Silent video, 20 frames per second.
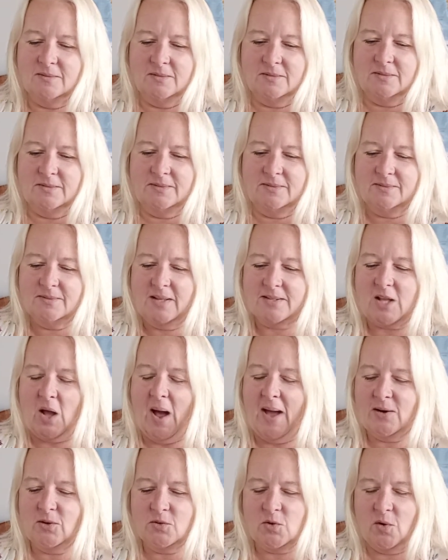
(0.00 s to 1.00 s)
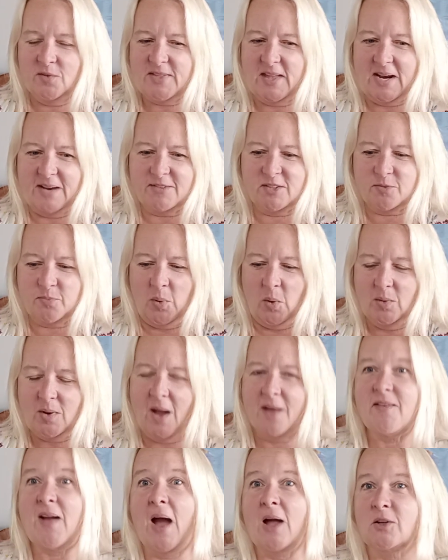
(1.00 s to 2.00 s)
Now, I don't know that I
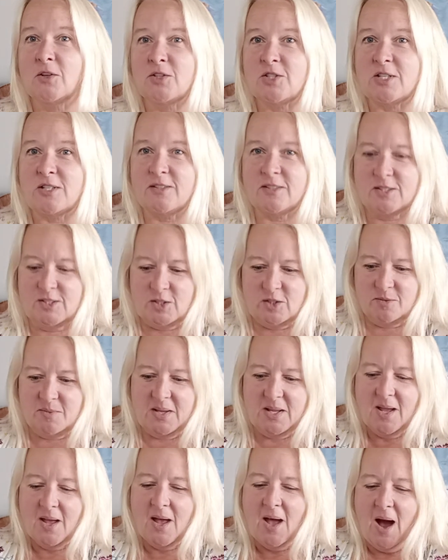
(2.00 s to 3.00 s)
have allergies, excuse me.